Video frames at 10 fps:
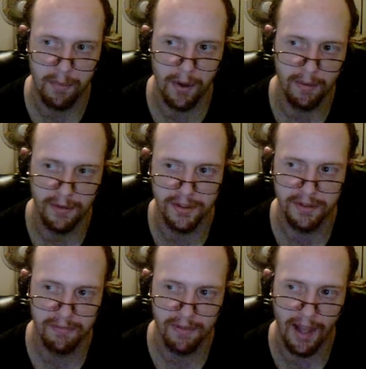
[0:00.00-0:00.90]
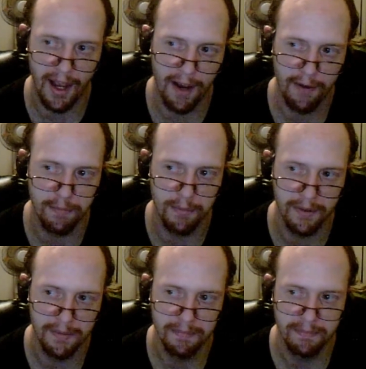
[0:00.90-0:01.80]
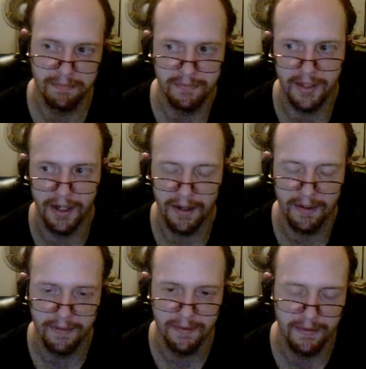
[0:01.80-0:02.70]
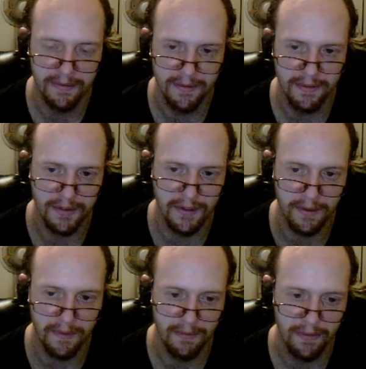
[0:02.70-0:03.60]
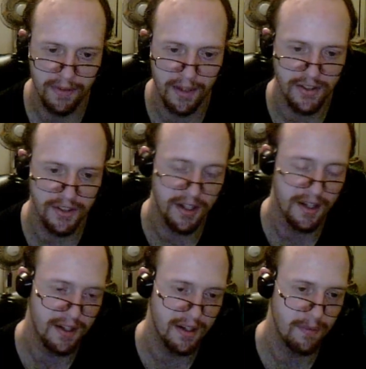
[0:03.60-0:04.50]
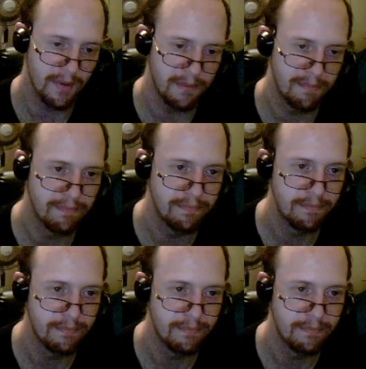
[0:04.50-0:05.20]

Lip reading: they'd probably just laugh. But yeah, thanks again anyway.